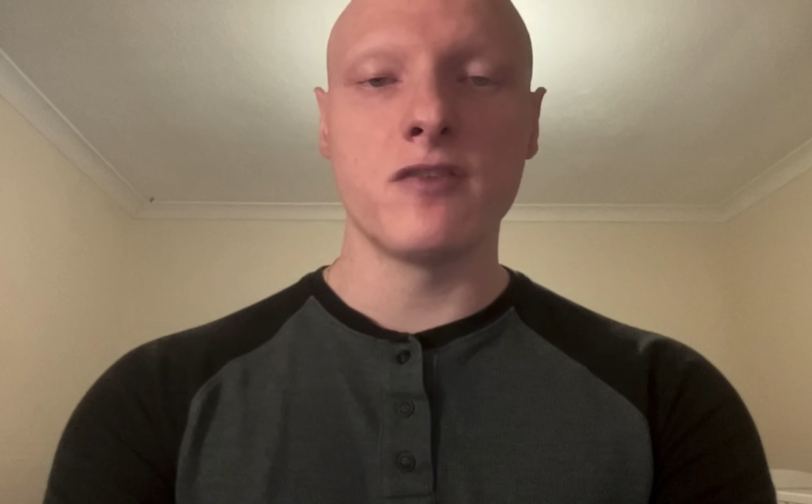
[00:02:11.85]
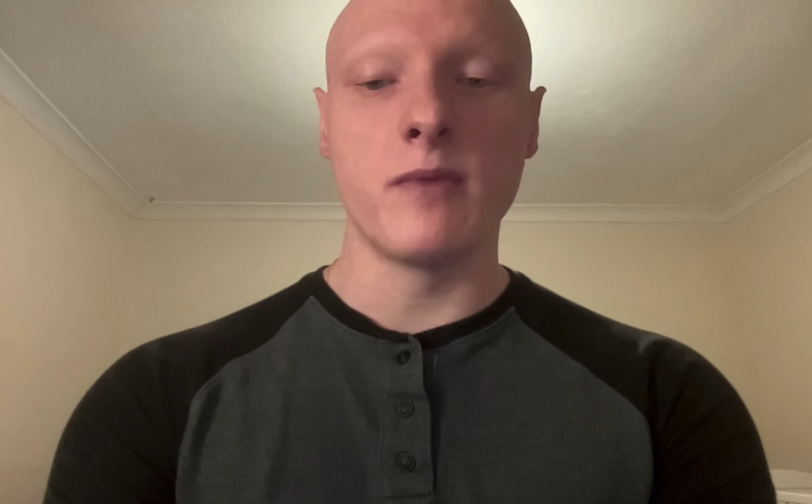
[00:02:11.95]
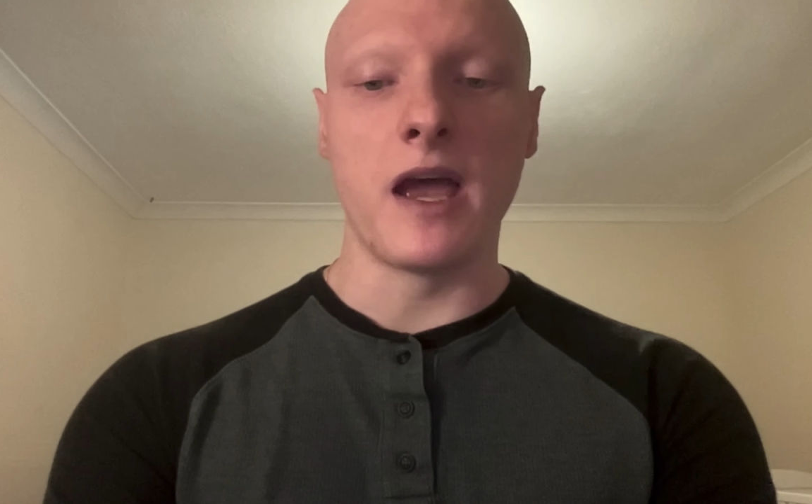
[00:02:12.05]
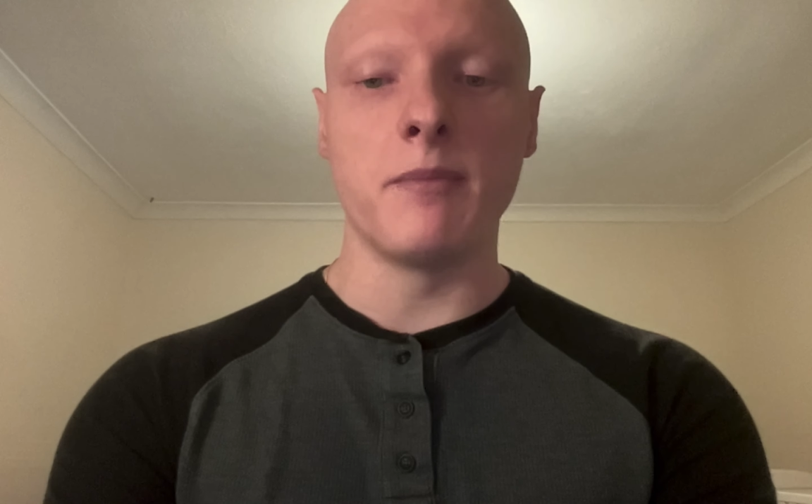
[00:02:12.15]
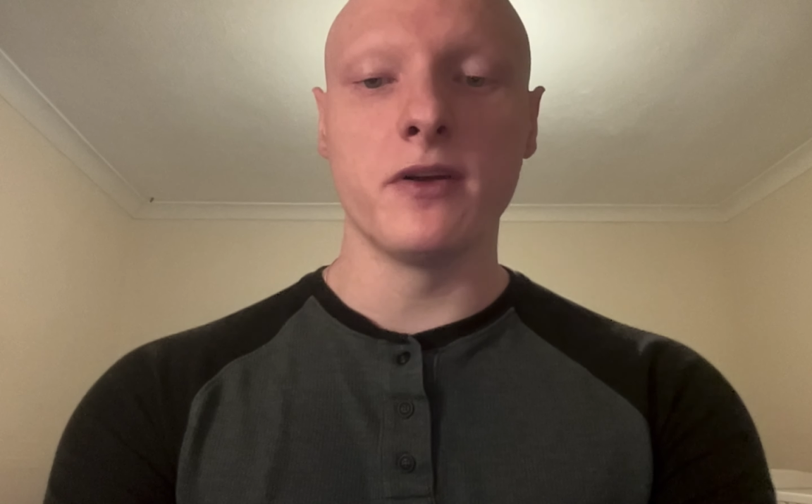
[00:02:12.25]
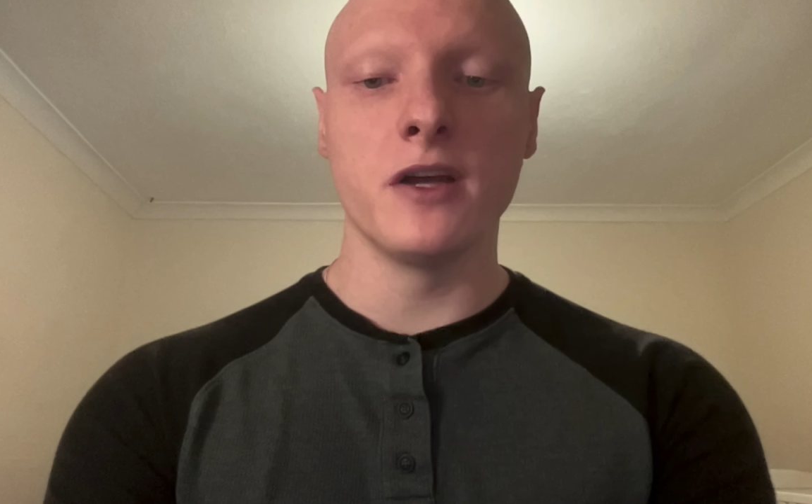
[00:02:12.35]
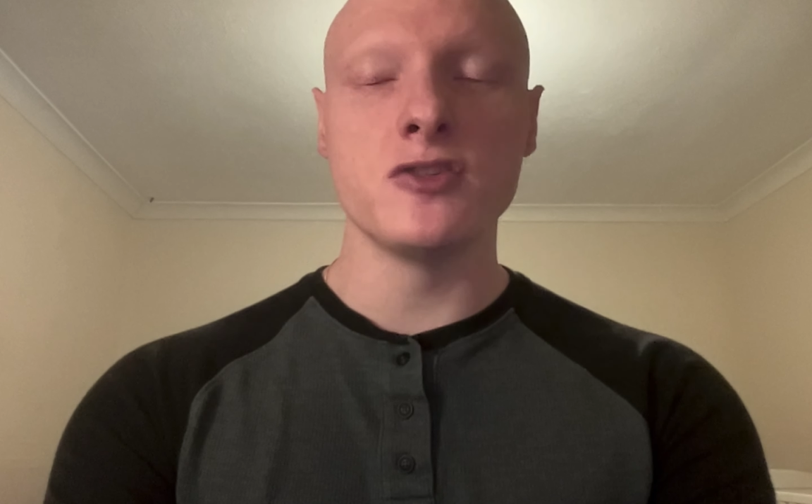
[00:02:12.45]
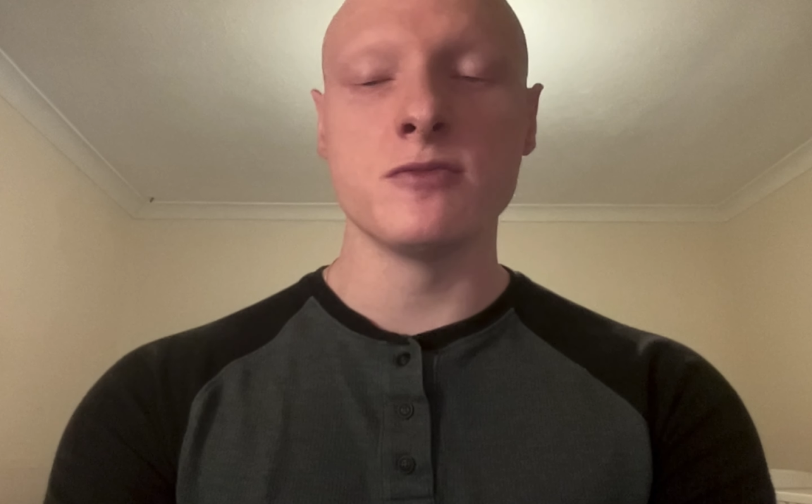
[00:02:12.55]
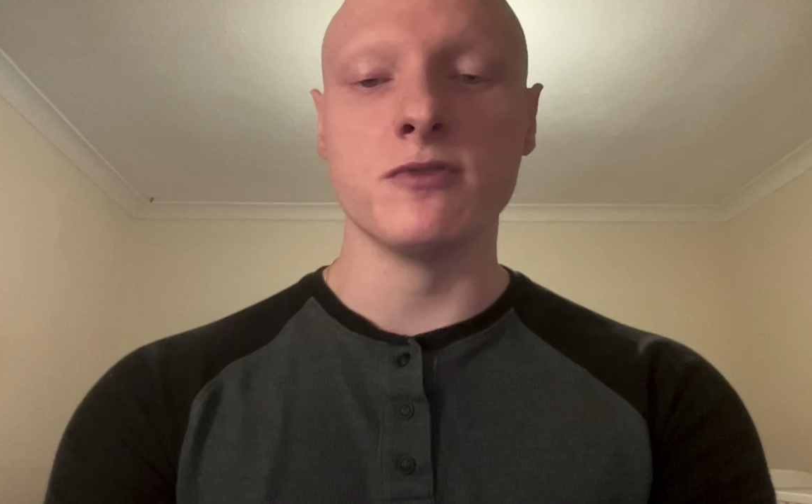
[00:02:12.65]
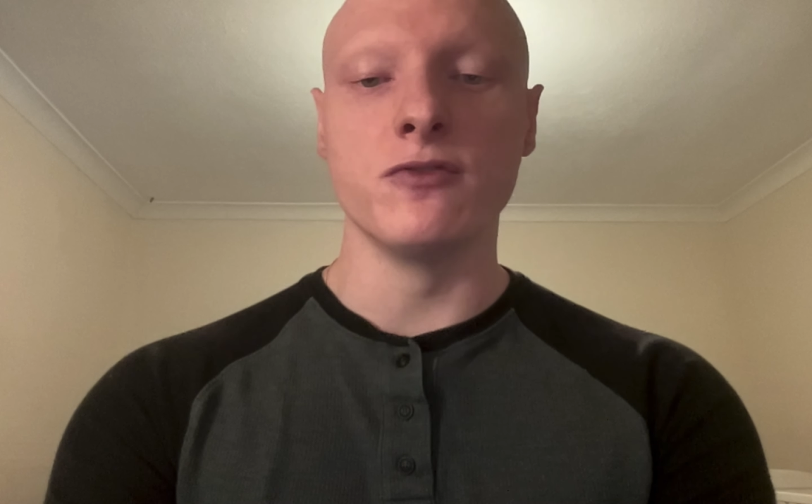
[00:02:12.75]
for my
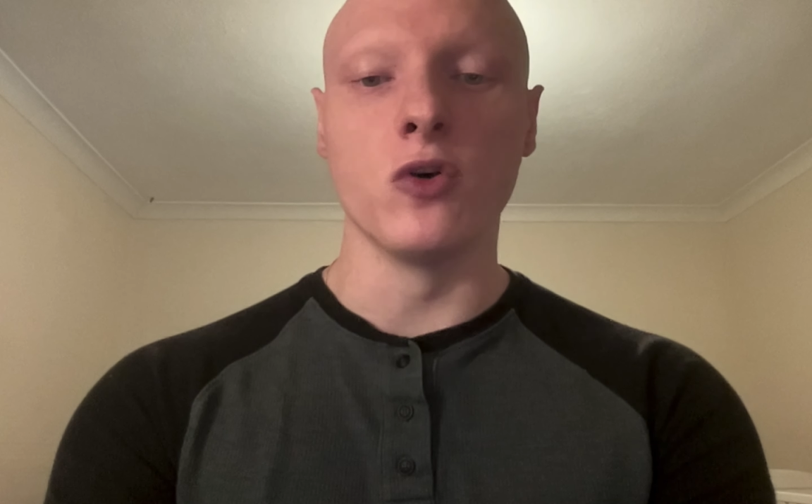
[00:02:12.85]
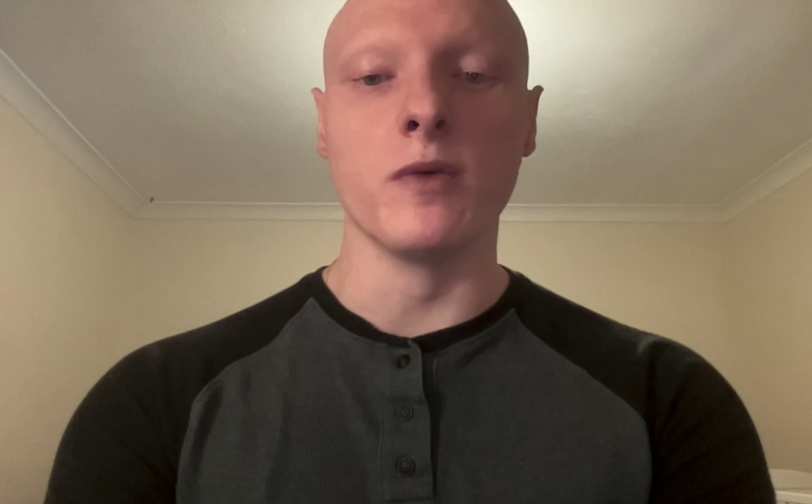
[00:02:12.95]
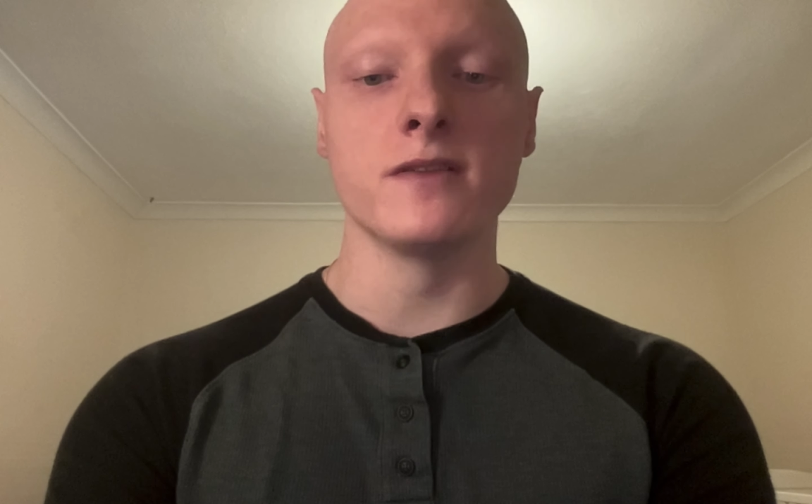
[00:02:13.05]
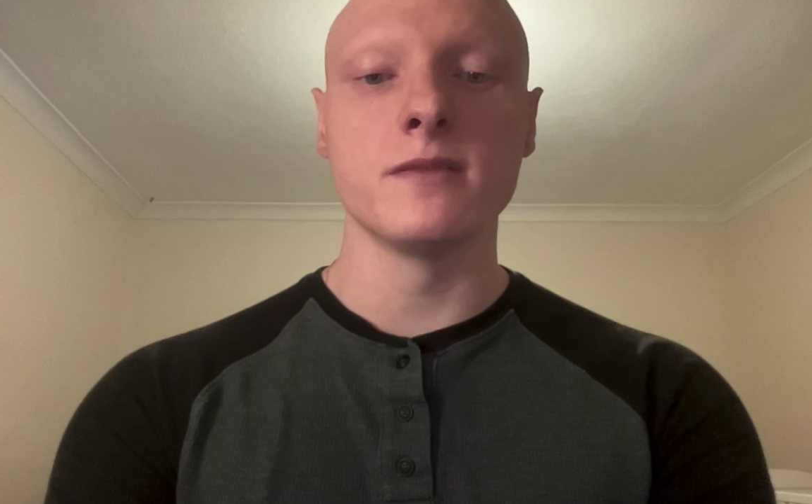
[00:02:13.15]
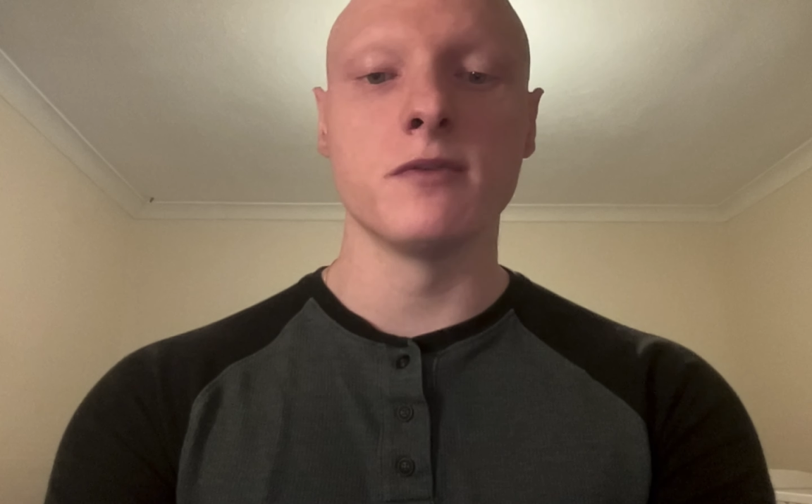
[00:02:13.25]
application's performance,